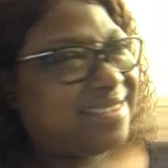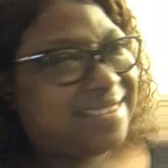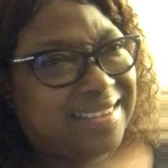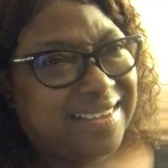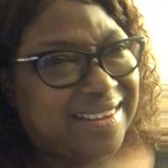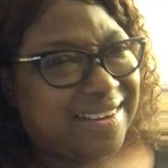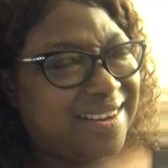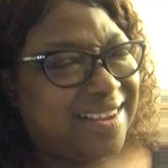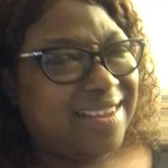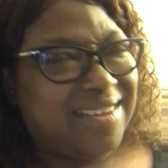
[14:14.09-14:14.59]

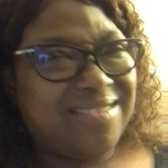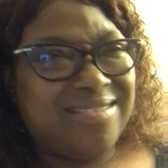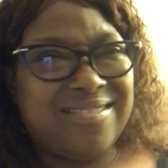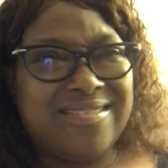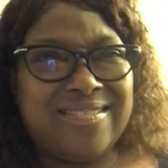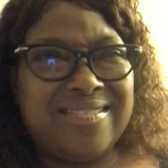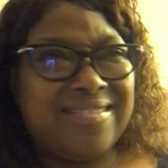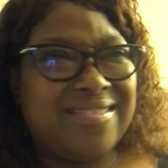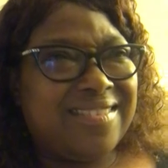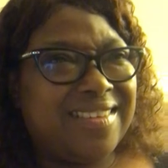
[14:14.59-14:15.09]
you know
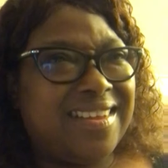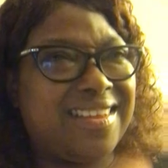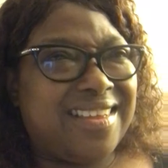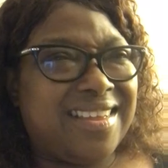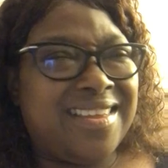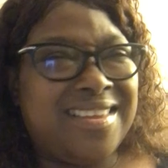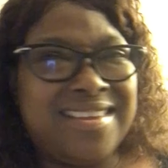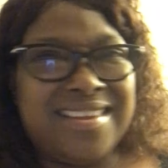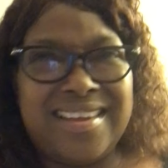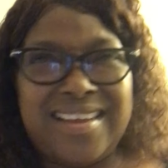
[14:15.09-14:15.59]

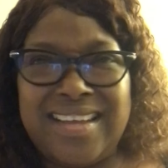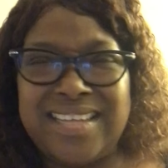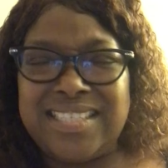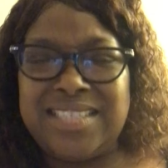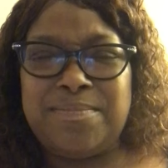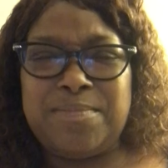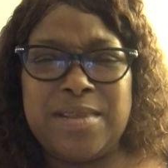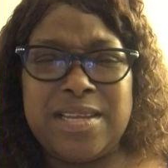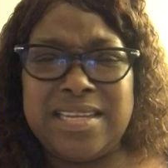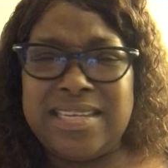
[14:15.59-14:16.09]
us
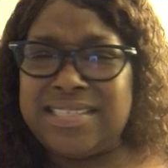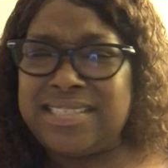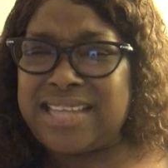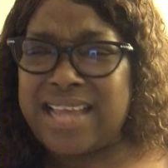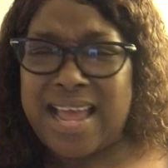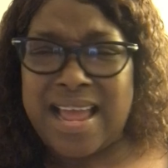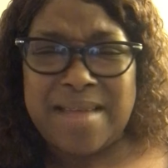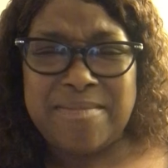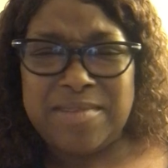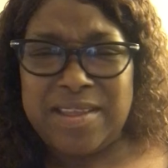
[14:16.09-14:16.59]
spending
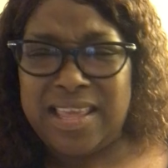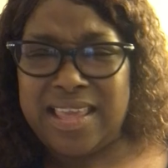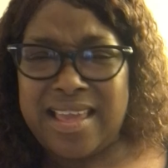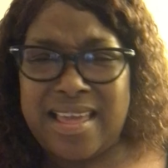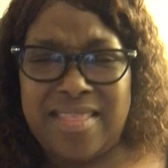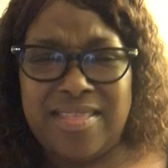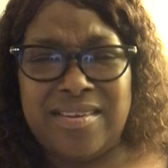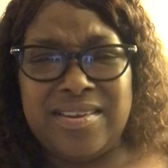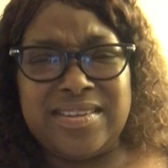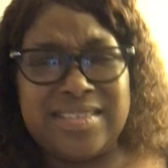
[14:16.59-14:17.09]
time
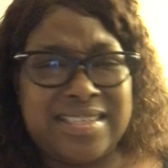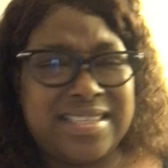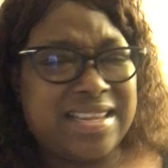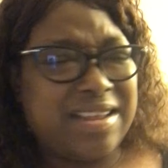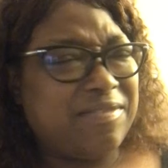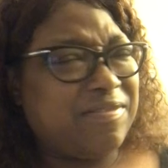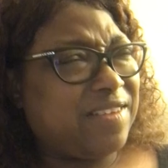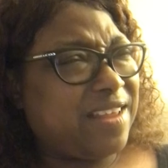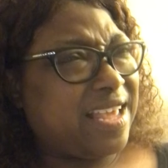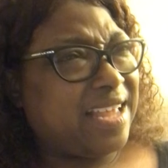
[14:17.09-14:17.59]
together and
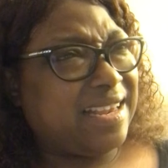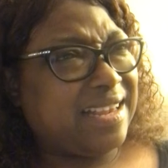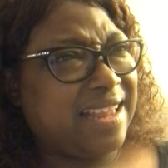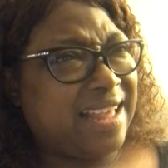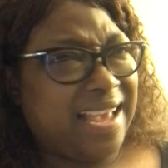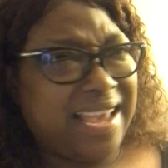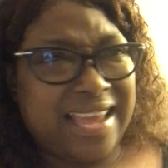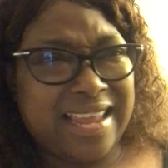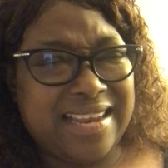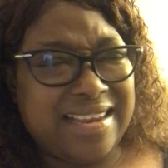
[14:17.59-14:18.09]
stuff like
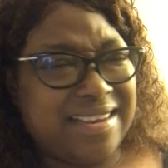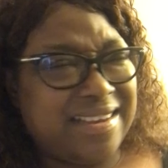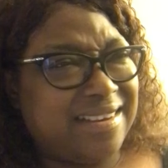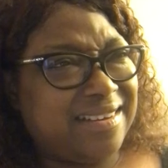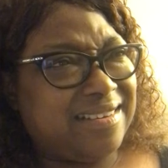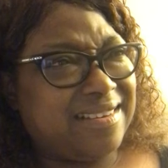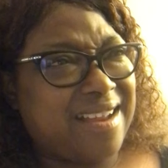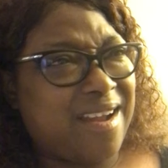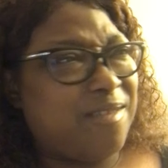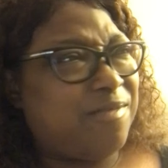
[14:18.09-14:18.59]
that, and
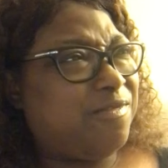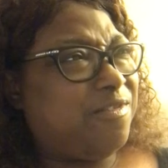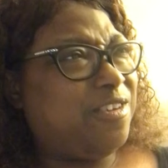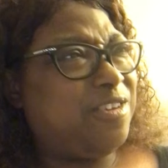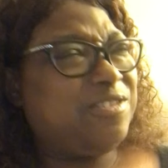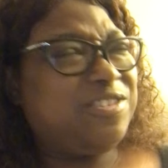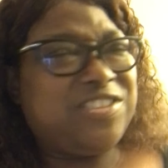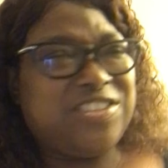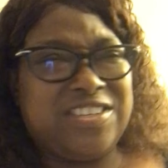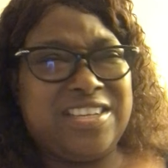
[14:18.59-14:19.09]
our
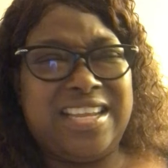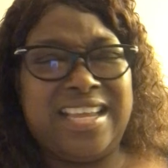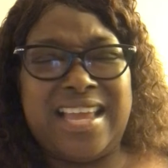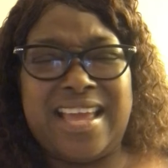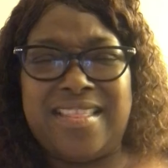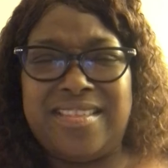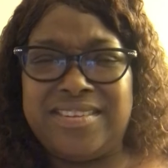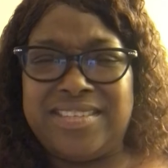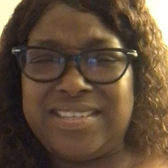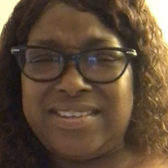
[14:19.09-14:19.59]
future
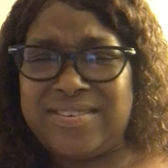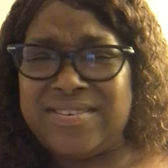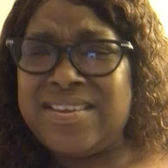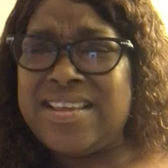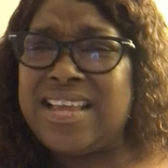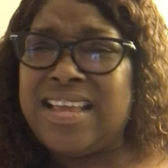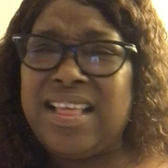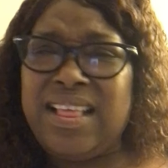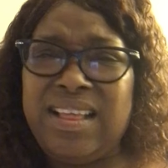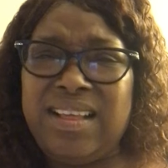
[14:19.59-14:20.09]
together. So
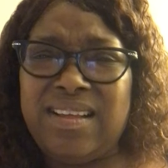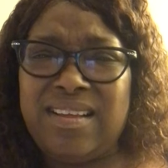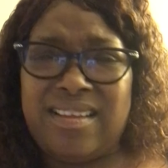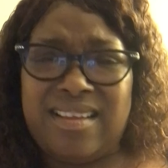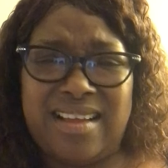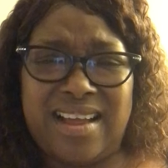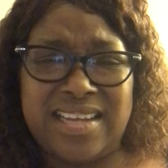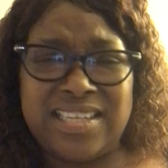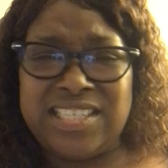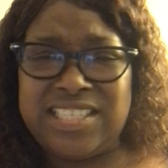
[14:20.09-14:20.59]

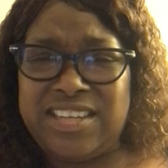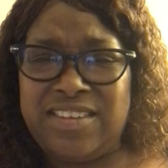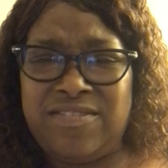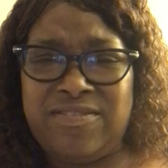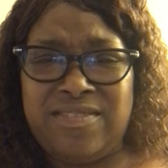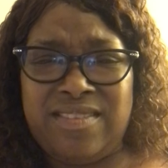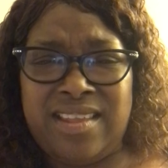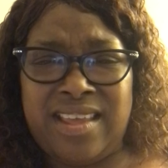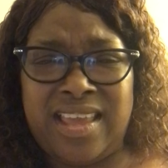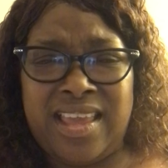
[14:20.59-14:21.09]
I shift
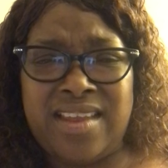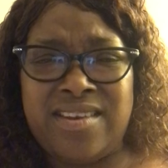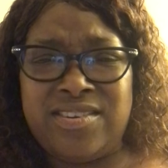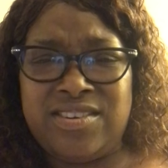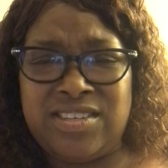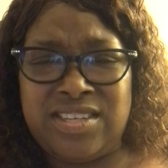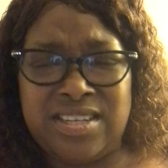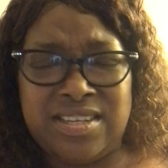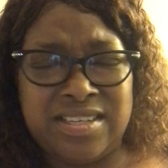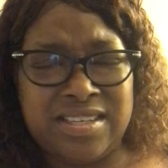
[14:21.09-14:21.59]
the
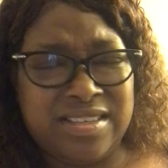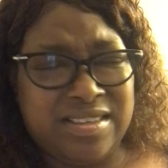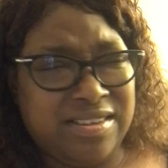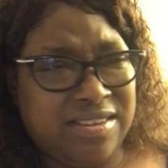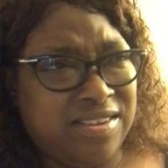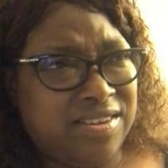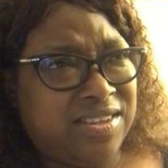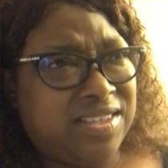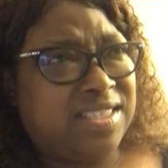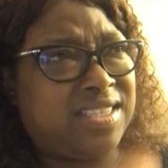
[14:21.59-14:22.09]
energy to
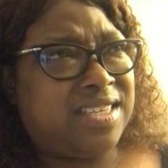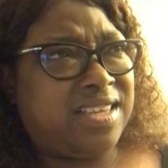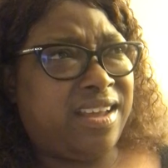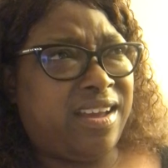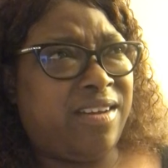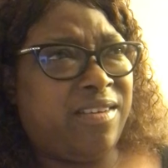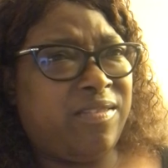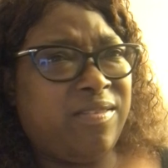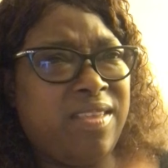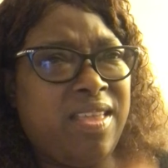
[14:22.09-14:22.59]
good
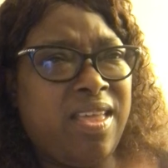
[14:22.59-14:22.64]
stuff,